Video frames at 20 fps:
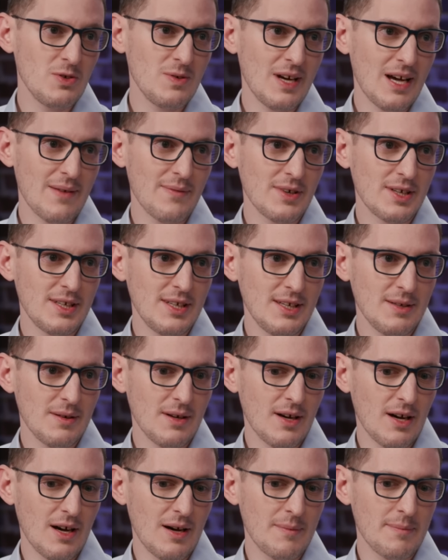when you have
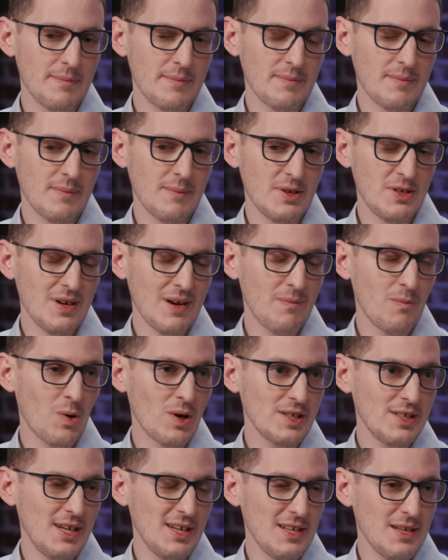
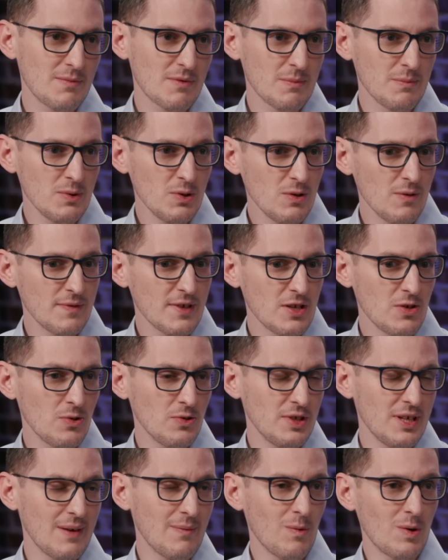one kidney removed and you
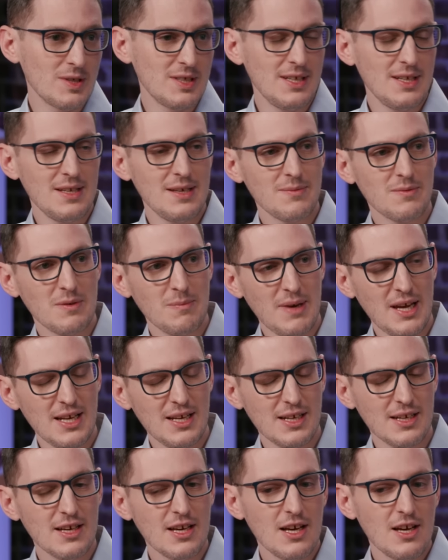only have one kidney
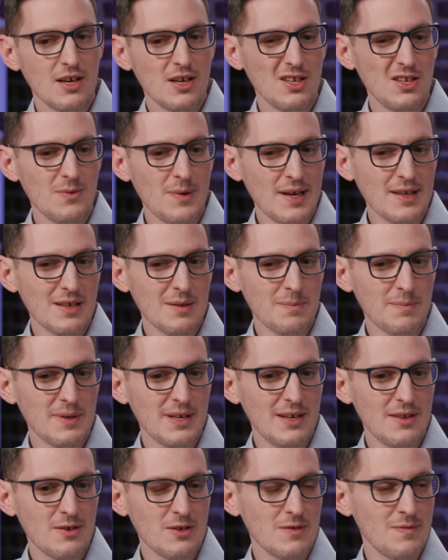remaining, you may end
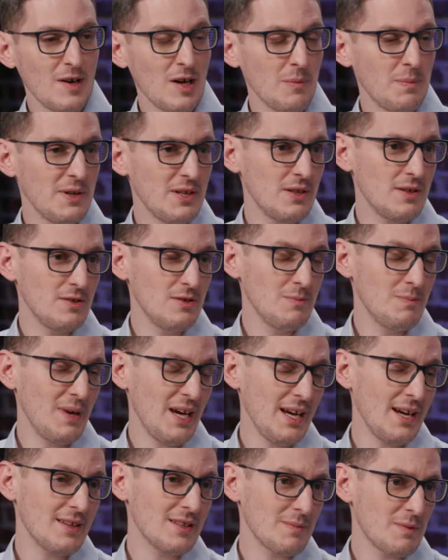
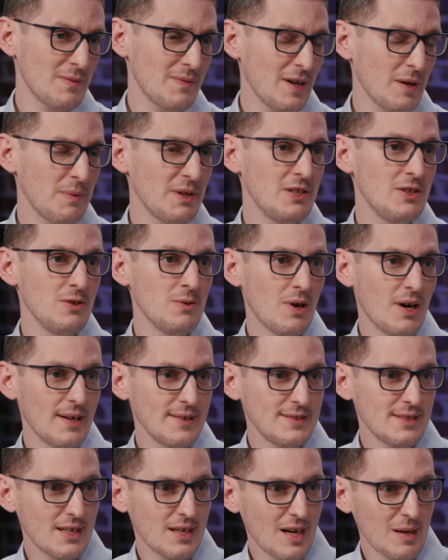up developing new
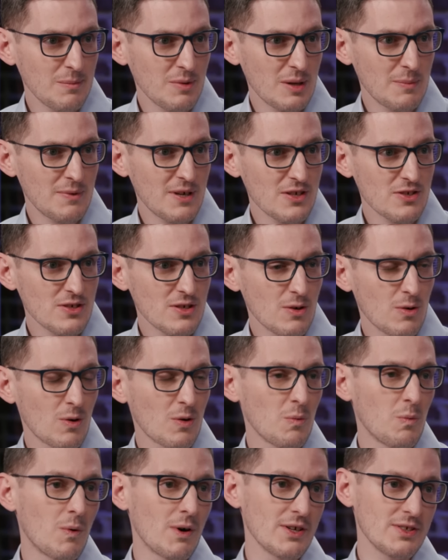onset high blood pressure
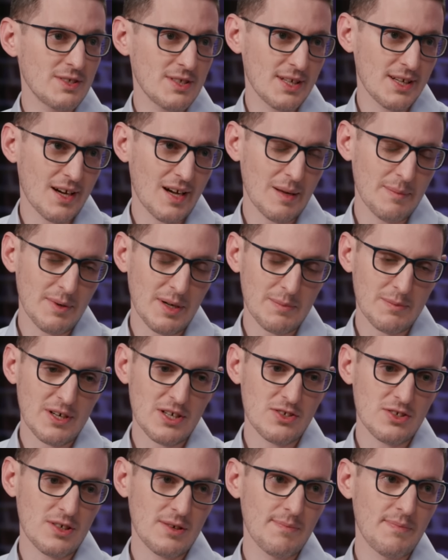or worsening high blood
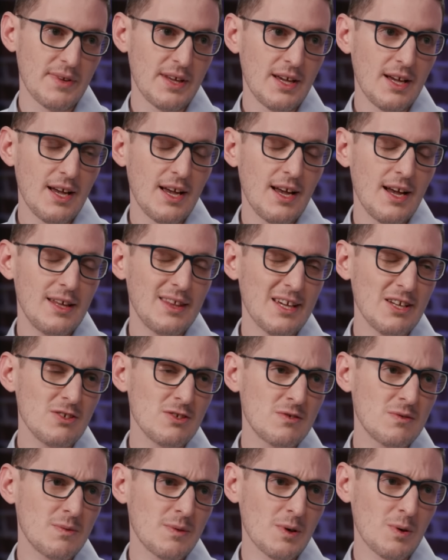pressure, and that
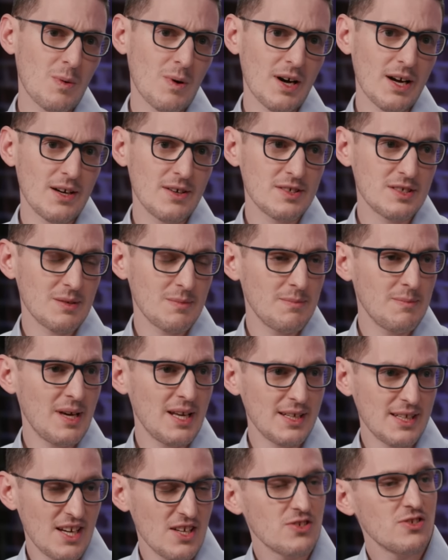usually requires some
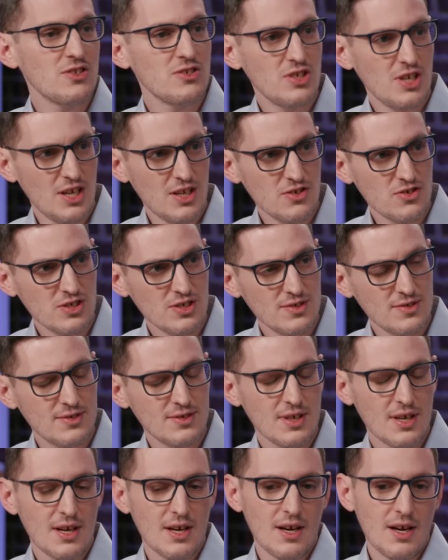medication
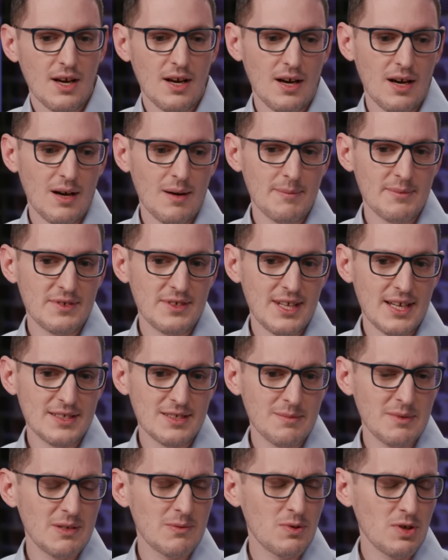changes. So
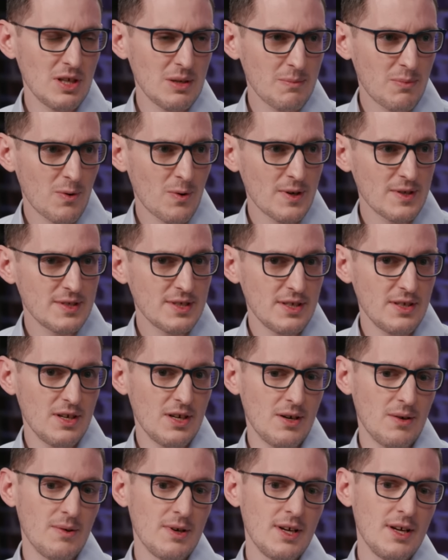that's something really important to
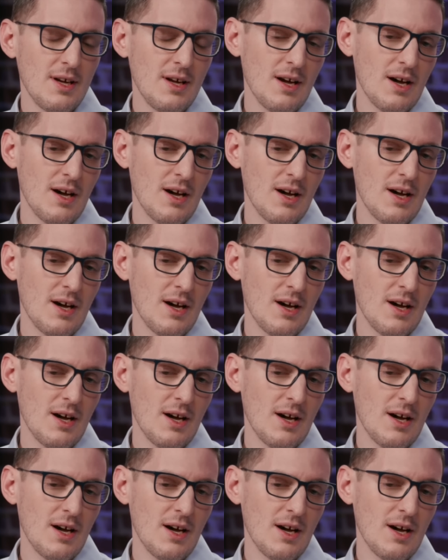know.